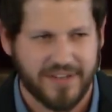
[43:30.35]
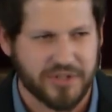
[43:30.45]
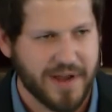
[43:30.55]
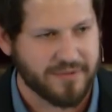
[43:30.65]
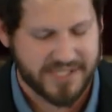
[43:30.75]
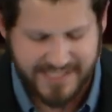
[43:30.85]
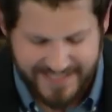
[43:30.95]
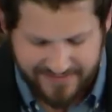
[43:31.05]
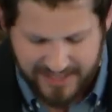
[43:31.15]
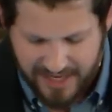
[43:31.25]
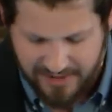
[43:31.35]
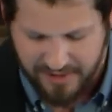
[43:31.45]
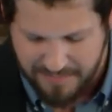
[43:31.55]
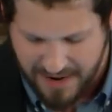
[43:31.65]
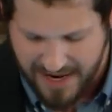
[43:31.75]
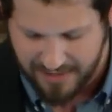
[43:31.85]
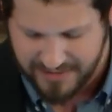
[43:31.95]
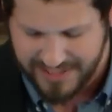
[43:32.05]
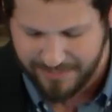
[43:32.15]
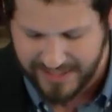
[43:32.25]
He traveled 700
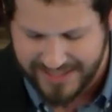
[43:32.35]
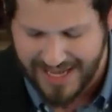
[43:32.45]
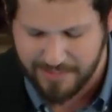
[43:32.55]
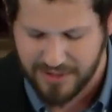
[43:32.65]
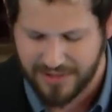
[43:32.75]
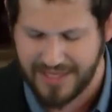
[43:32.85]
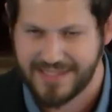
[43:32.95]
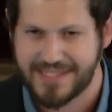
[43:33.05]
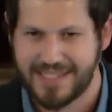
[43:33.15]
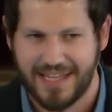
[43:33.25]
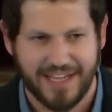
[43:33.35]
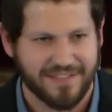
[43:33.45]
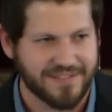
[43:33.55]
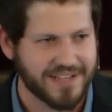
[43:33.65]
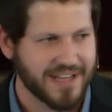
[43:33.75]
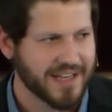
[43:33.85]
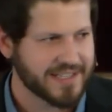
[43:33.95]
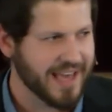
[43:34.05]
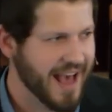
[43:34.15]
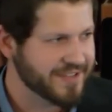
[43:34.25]
miles. He'd been captured, enslaved,
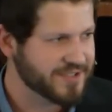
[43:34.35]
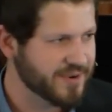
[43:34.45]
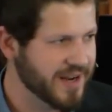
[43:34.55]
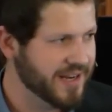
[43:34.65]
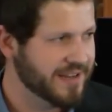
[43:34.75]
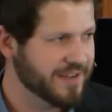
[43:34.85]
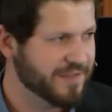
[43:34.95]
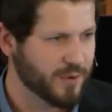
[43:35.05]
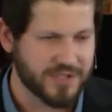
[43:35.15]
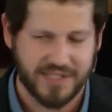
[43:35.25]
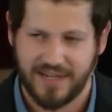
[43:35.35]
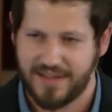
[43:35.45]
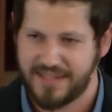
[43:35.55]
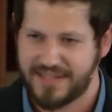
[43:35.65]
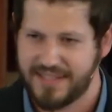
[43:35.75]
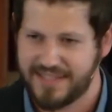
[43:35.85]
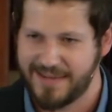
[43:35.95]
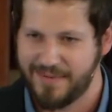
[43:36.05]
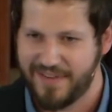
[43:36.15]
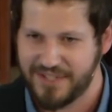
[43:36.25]
castrated, forced into this
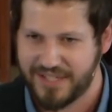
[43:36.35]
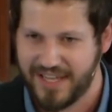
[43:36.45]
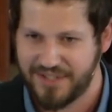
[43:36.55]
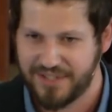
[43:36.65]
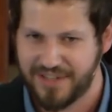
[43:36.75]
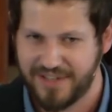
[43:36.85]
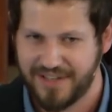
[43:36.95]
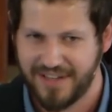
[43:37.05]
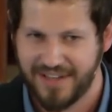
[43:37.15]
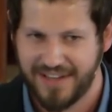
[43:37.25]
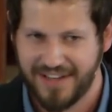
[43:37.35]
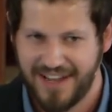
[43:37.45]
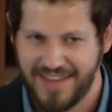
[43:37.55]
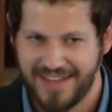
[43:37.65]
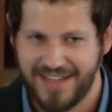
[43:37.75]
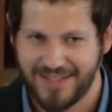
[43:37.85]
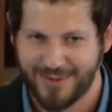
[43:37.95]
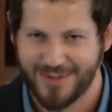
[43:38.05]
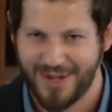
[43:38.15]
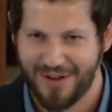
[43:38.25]
system of education. And then his
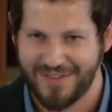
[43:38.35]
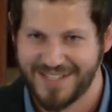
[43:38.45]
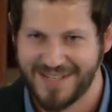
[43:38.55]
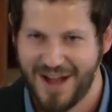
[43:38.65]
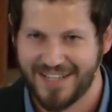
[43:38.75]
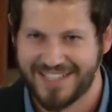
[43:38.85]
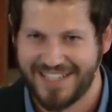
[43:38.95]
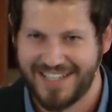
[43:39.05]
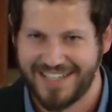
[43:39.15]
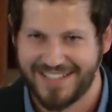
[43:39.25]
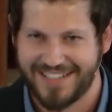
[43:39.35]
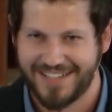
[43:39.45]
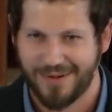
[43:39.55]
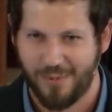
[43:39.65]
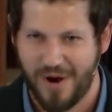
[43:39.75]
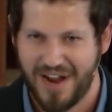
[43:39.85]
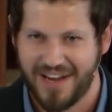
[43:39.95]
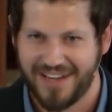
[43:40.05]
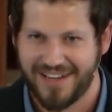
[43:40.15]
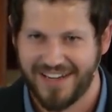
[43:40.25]
resolve is not to eat
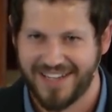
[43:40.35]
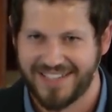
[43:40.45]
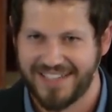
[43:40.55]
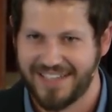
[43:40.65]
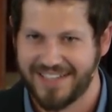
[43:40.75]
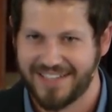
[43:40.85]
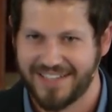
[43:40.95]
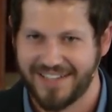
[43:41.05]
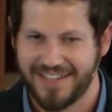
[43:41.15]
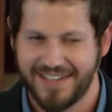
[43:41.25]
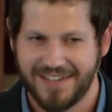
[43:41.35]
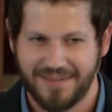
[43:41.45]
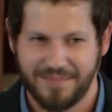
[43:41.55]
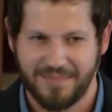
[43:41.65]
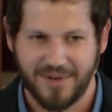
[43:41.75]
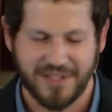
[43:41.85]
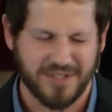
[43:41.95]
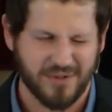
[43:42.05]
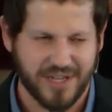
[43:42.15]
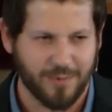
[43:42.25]
wine and to eat, not
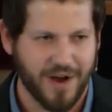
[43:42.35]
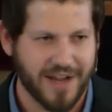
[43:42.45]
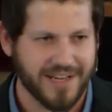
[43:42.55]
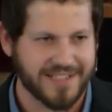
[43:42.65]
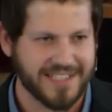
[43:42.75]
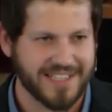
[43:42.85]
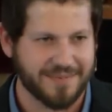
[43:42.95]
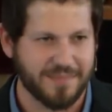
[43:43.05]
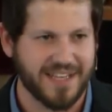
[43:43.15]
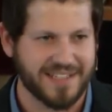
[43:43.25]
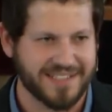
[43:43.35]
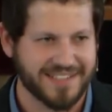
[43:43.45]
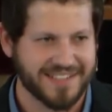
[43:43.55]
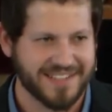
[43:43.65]
to drink wine and to eat meat.